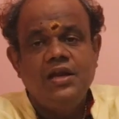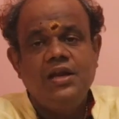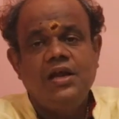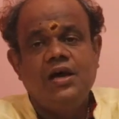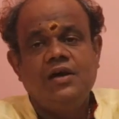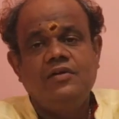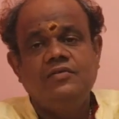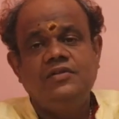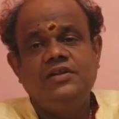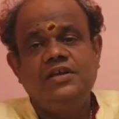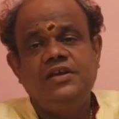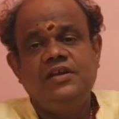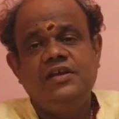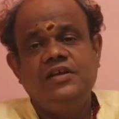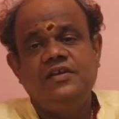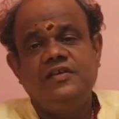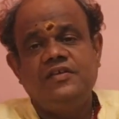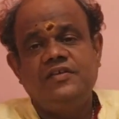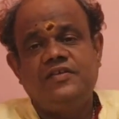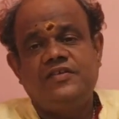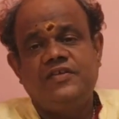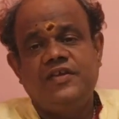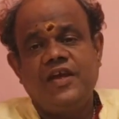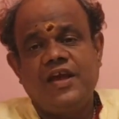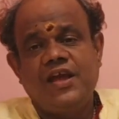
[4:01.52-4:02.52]
Now
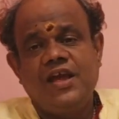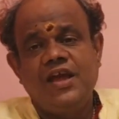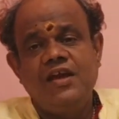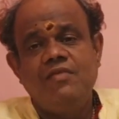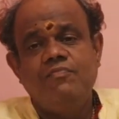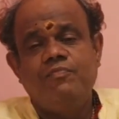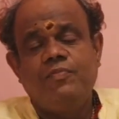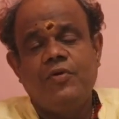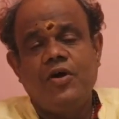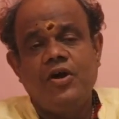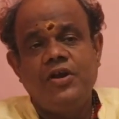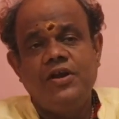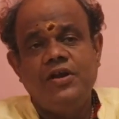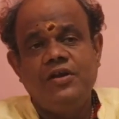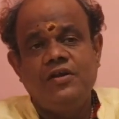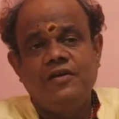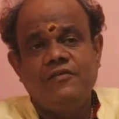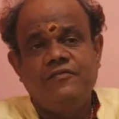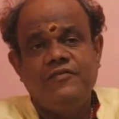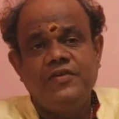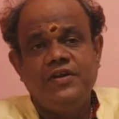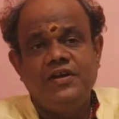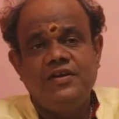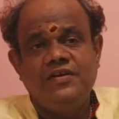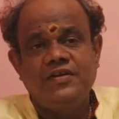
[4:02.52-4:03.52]
the second point
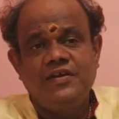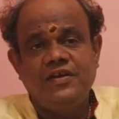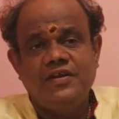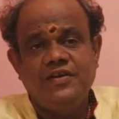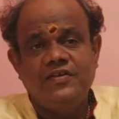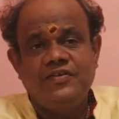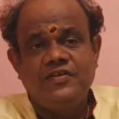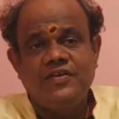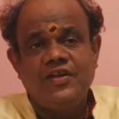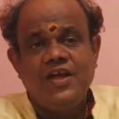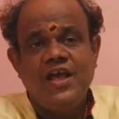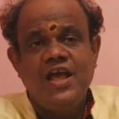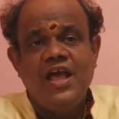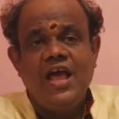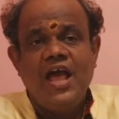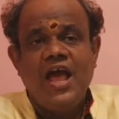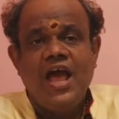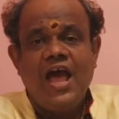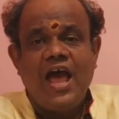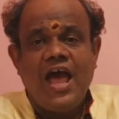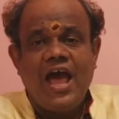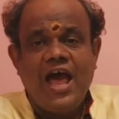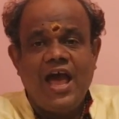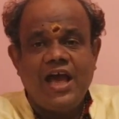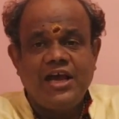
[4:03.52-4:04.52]
of it is
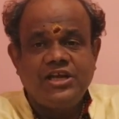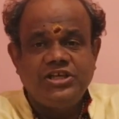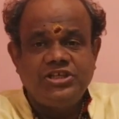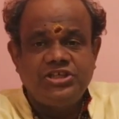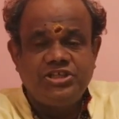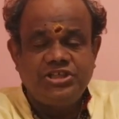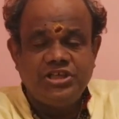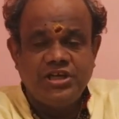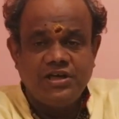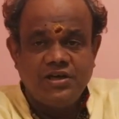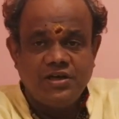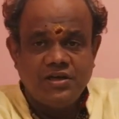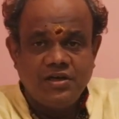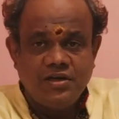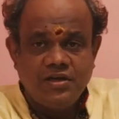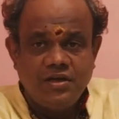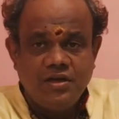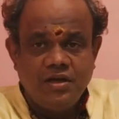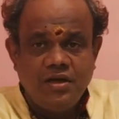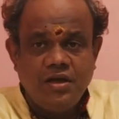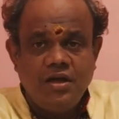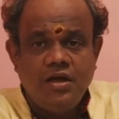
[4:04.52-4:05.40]
action.